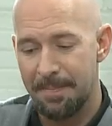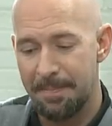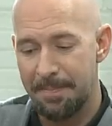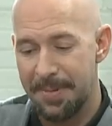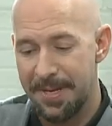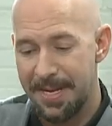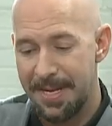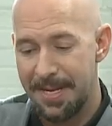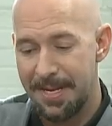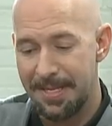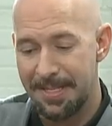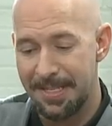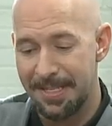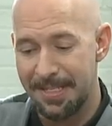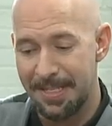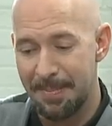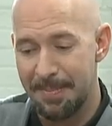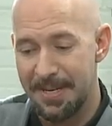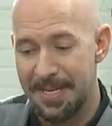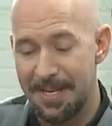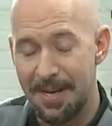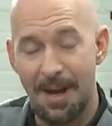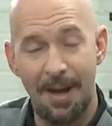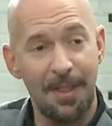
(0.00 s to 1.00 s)
B is to
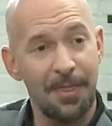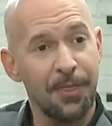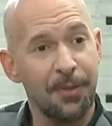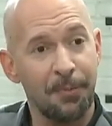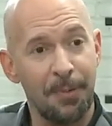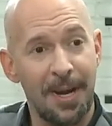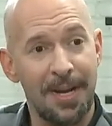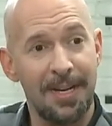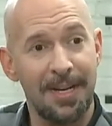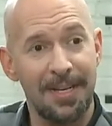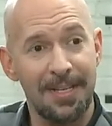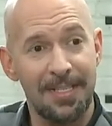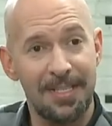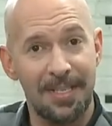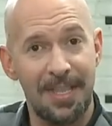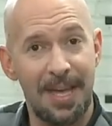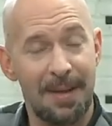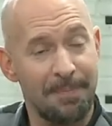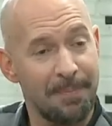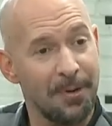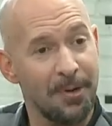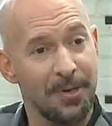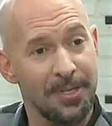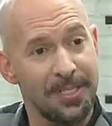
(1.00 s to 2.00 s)
be non-threatening to
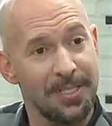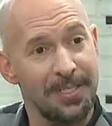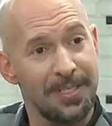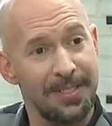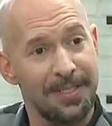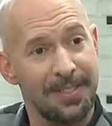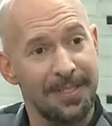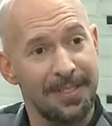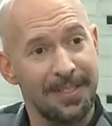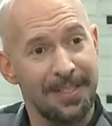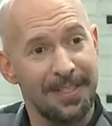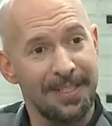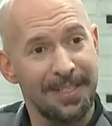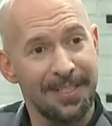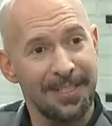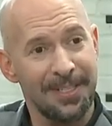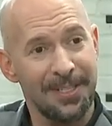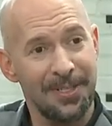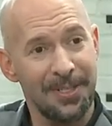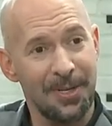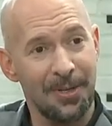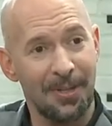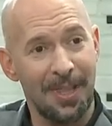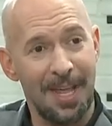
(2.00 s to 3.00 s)
that person. Yeah.
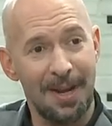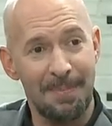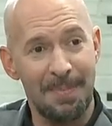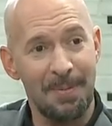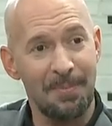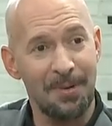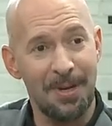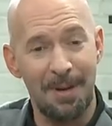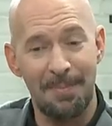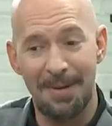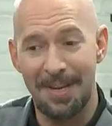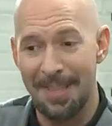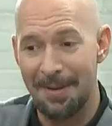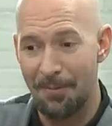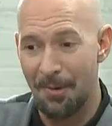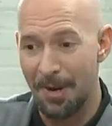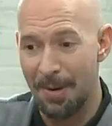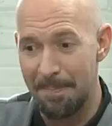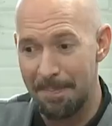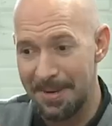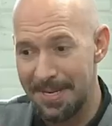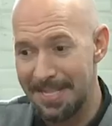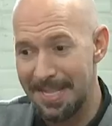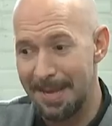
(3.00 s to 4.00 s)
You know, a lot of people come in and they want
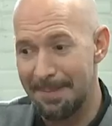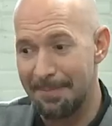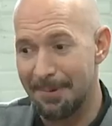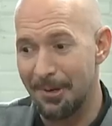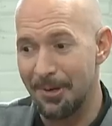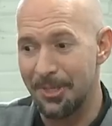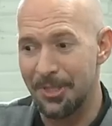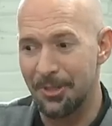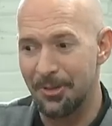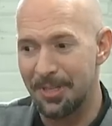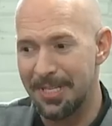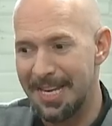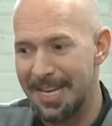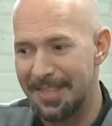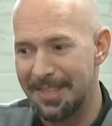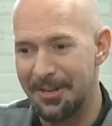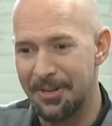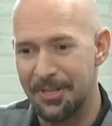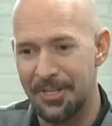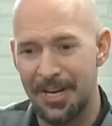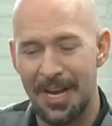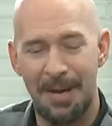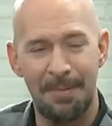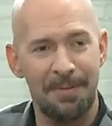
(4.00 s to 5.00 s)
to be that person or take
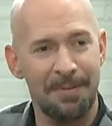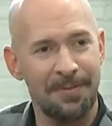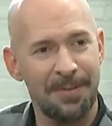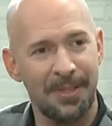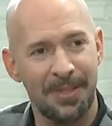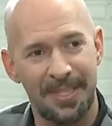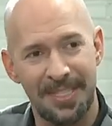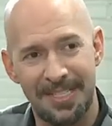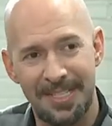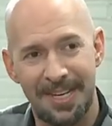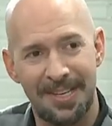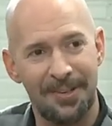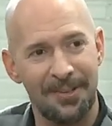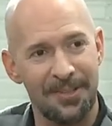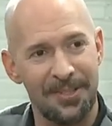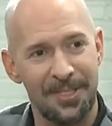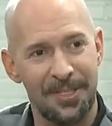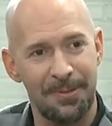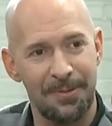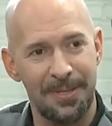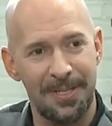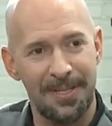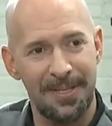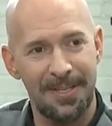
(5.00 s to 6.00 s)
their job and feel entitled
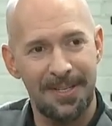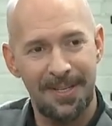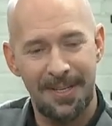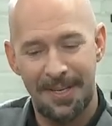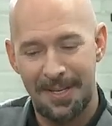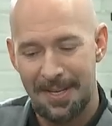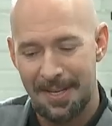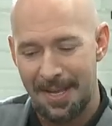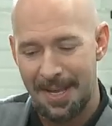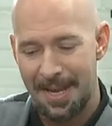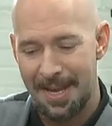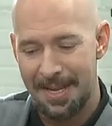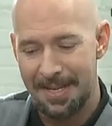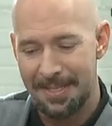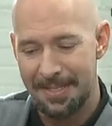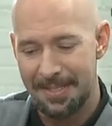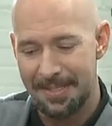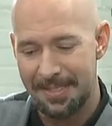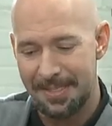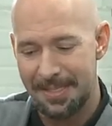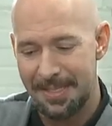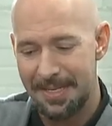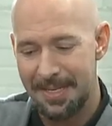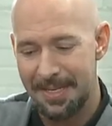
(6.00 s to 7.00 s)
to it. And
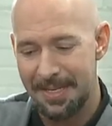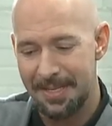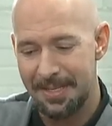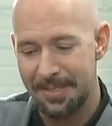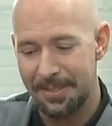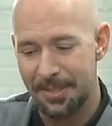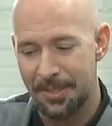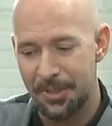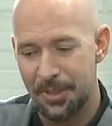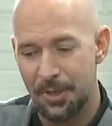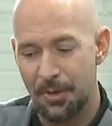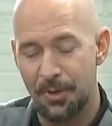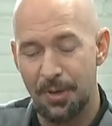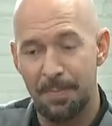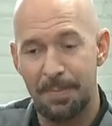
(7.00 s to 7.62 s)
C is to show